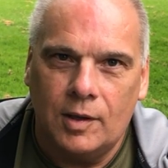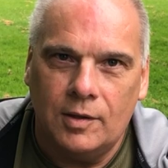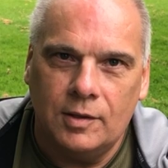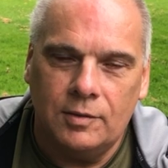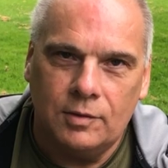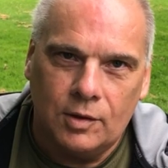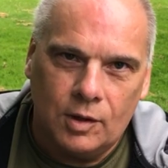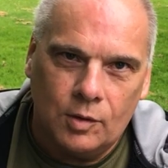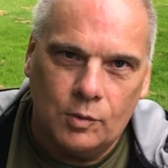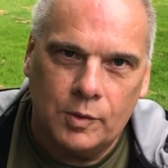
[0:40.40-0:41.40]
And then
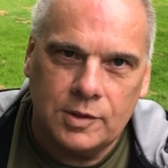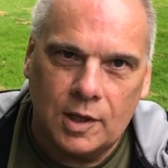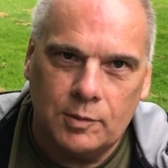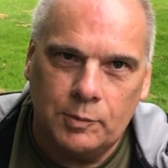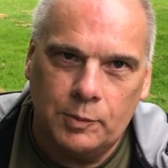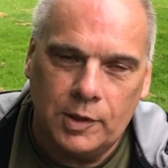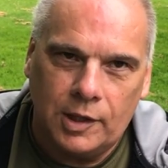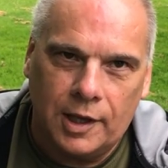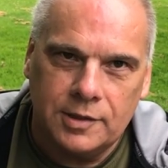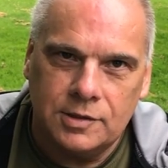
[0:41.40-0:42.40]
once I
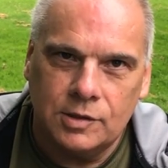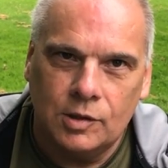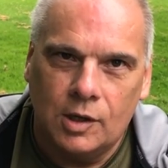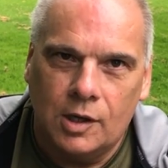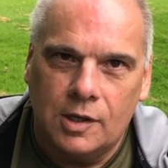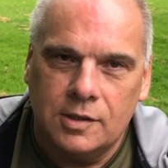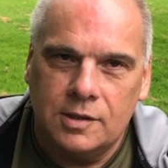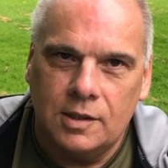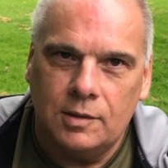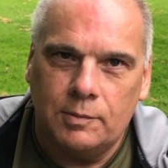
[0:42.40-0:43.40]
began to
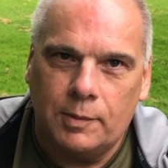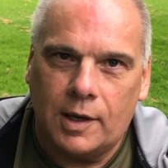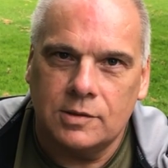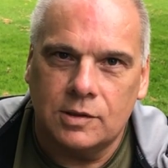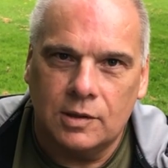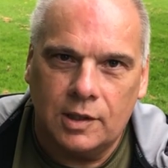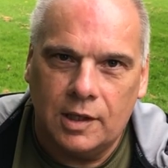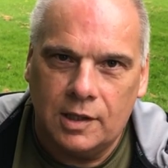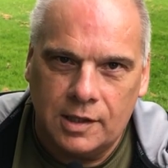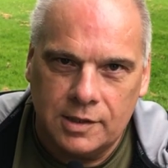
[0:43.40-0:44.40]
see Pastor Lee
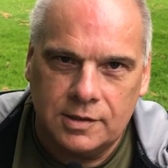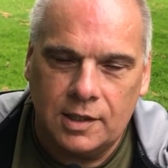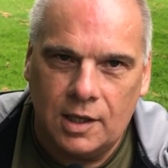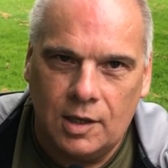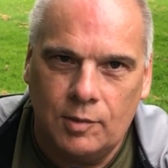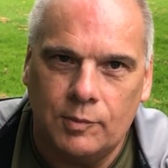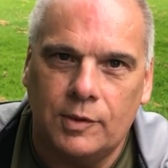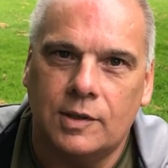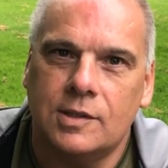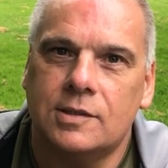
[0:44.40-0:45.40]
and his team
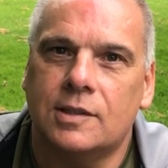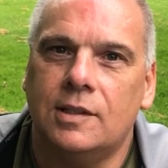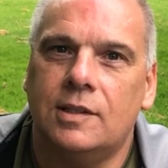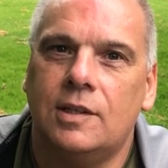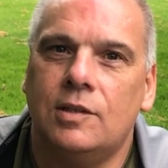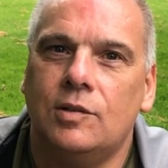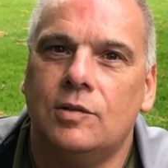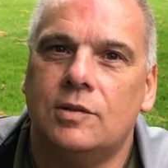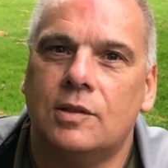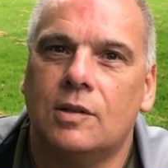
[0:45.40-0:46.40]
just continue
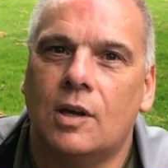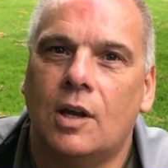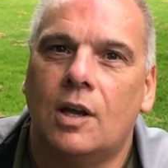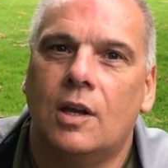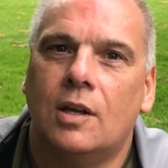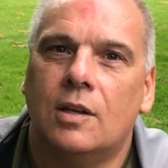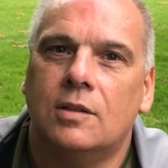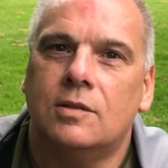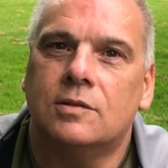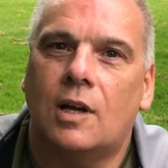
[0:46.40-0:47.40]
to
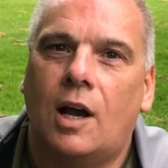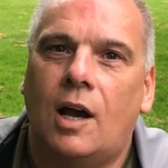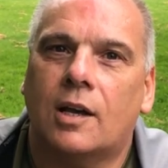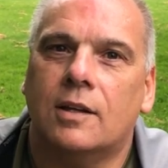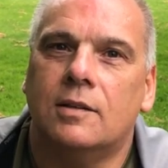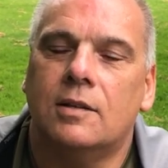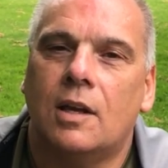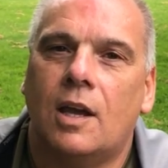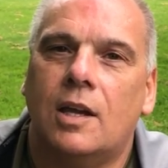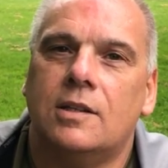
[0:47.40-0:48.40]
talk and
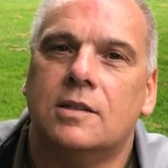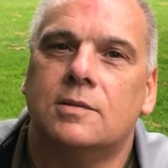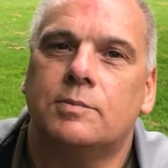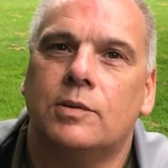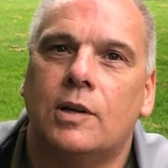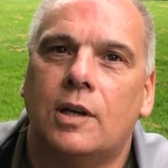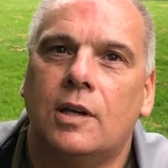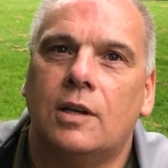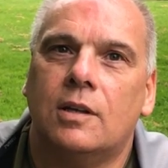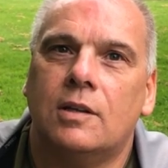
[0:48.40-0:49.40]
just
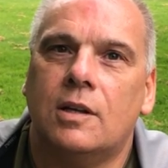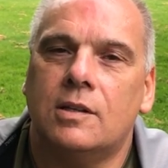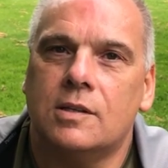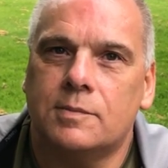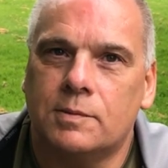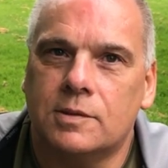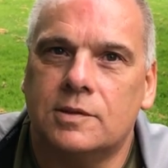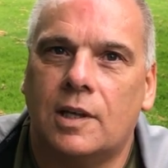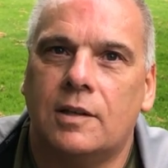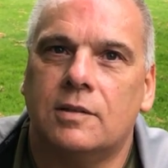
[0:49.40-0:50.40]
pray and just
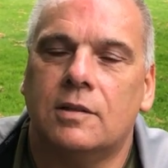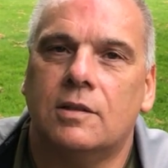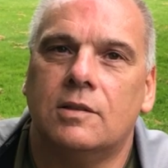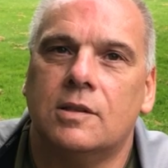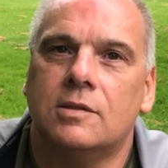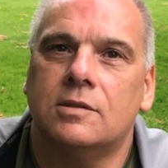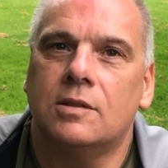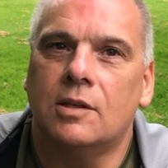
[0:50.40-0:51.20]
present and just